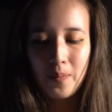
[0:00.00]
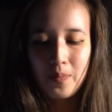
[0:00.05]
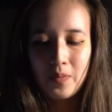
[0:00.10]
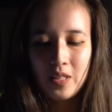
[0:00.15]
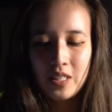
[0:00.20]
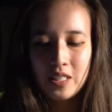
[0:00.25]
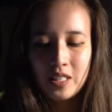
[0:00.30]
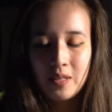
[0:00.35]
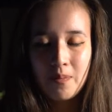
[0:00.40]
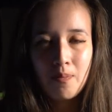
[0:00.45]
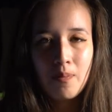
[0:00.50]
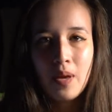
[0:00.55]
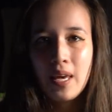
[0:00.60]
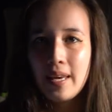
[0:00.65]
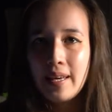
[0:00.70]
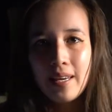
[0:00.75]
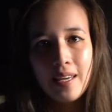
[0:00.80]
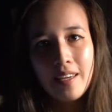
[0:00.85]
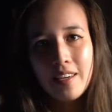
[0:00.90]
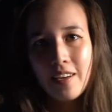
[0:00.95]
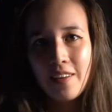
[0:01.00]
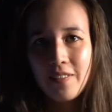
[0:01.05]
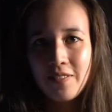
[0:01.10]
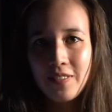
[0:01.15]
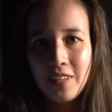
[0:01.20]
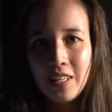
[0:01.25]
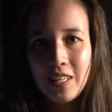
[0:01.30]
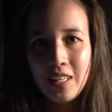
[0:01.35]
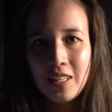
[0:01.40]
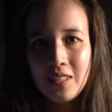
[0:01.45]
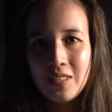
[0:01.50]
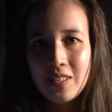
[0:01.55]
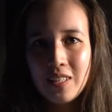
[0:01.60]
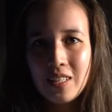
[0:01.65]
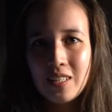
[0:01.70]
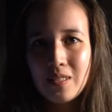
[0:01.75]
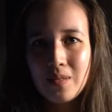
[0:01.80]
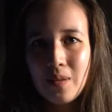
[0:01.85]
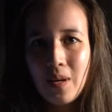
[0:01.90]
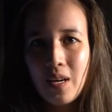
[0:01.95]
these making of videos
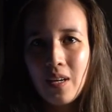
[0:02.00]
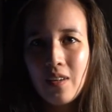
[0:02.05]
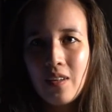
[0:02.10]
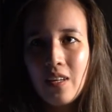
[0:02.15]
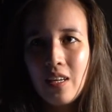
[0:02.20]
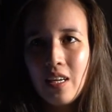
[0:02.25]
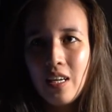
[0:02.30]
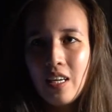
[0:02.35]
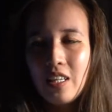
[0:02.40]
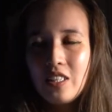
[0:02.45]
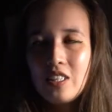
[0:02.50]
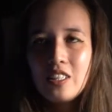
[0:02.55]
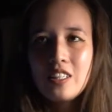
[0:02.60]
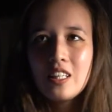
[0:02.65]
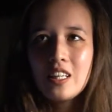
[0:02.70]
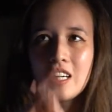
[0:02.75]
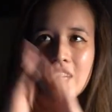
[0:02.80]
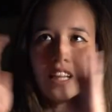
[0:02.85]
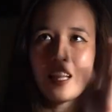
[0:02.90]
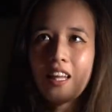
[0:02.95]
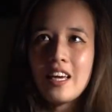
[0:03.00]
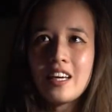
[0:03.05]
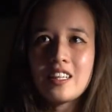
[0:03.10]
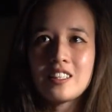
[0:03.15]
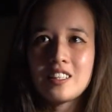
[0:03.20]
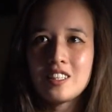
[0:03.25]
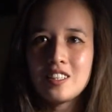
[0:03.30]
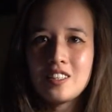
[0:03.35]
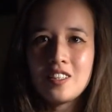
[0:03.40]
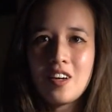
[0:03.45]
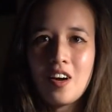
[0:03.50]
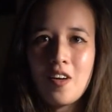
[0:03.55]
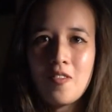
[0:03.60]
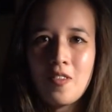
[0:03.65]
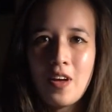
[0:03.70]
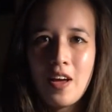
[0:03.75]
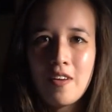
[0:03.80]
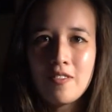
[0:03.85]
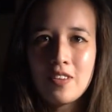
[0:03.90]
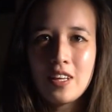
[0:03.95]
as well, just a collection of
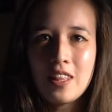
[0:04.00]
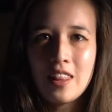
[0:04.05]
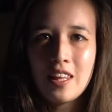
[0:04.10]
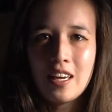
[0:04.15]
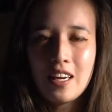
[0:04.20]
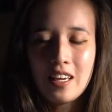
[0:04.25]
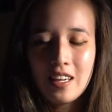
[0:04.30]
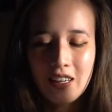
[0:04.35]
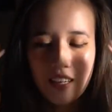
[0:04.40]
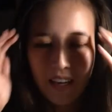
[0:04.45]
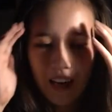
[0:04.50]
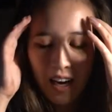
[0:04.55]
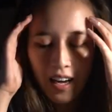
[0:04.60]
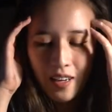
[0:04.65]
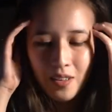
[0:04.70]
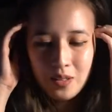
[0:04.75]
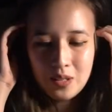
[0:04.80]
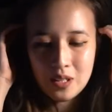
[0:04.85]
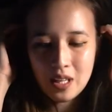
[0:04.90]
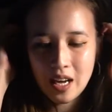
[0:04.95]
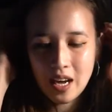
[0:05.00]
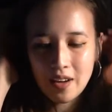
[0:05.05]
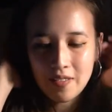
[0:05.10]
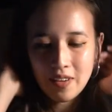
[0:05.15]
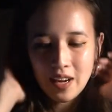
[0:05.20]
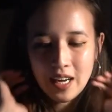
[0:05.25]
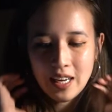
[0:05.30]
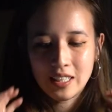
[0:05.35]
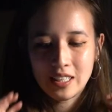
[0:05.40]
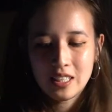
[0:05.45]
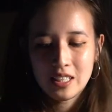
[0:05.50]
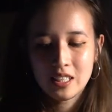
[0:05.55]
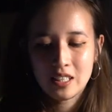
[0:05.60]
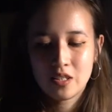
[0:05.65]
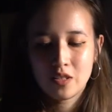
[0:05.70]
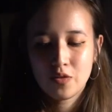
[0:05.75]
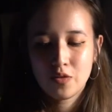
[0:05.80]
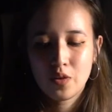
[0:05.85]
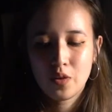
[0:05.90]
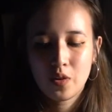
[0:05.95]
everything. I also have
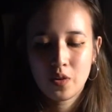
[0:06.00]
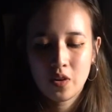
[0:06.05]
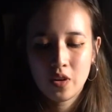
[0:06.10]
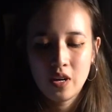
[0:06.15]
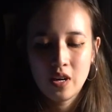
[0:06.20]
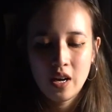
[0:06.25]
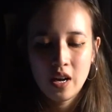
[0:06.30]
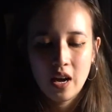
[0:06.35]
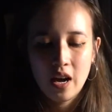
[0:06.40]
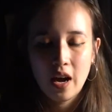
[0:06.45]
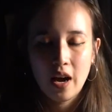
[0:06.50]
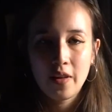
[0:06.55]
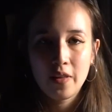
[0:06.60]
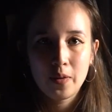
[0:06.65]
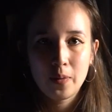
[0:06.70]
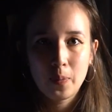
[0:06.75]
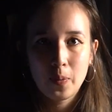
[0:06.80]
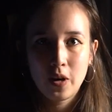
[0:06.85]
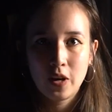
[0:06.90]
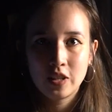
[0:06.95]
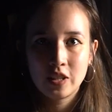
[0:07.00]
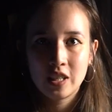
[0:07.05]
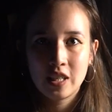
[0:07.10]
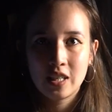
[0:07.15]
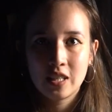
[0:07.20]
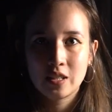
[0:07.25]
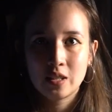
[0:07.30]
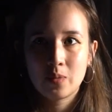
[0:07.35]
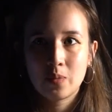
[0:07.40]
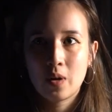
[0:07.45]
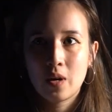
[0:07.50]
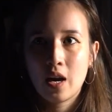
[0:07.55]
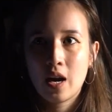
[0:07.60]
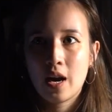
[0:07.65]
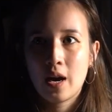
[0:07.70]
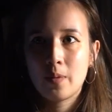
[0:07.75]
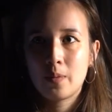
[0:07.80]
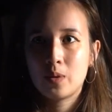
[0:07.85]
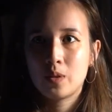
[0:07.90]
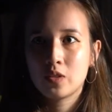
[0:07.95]
ideas for other projects where
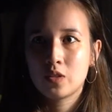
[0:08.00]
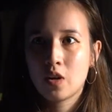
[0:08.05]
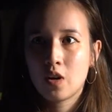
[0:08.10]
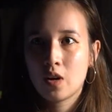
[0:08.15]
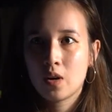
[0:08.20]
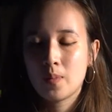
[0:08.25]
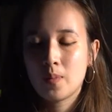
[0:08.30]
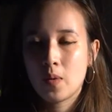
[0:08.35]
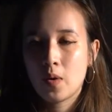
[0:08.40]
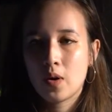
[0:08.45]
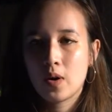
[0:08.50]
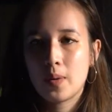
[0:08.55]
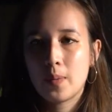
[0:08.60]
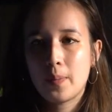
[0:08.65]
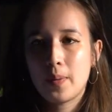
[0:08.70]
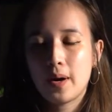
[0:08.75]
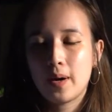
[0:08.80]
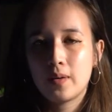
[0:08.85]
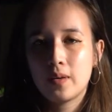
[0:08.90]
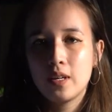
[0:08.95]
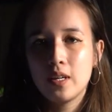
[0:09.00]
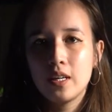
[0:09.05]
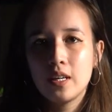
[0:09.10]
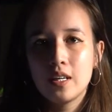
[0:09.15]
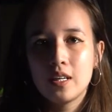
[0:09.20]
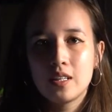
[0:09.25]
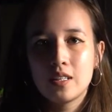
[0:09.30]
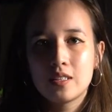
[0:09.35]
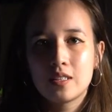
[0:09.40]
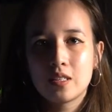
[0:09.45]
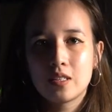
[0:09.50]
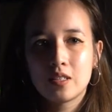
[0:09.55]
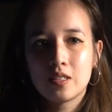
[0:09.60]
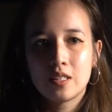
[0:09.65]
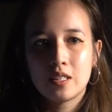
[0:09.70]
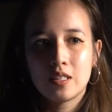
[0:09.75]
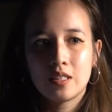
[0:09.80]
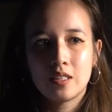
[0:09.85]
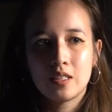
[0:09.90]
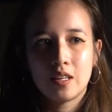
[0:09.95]
I will talk more about
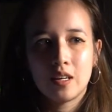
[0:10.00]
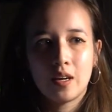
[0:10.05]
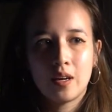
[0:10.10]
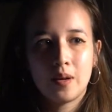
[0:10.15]
certain